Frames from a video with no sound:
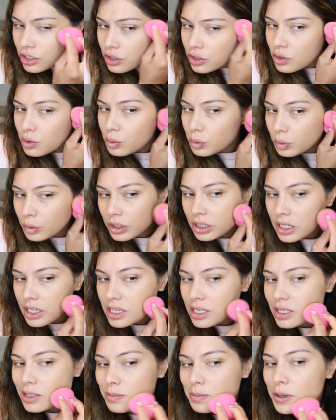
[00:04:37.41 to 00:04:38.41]
looks really
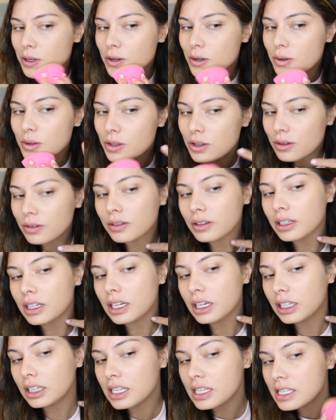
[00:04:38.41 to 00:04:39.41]
smooth.
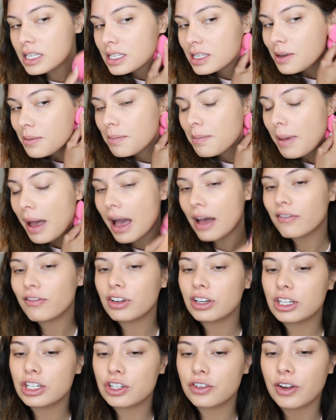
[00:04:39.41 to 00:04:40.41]
This is a matte
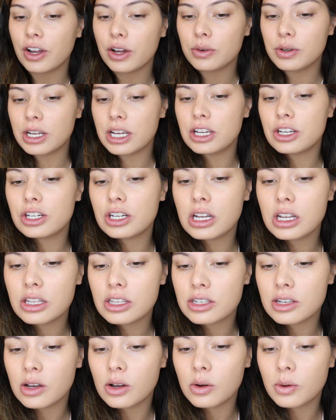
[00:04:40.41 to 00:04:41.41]
finish foundation,
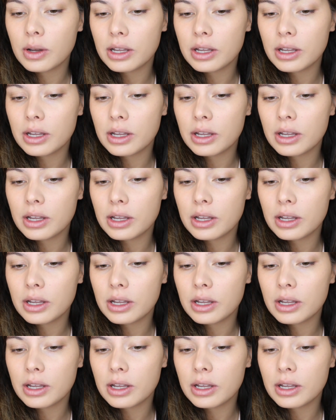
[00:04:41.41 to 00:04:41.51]
so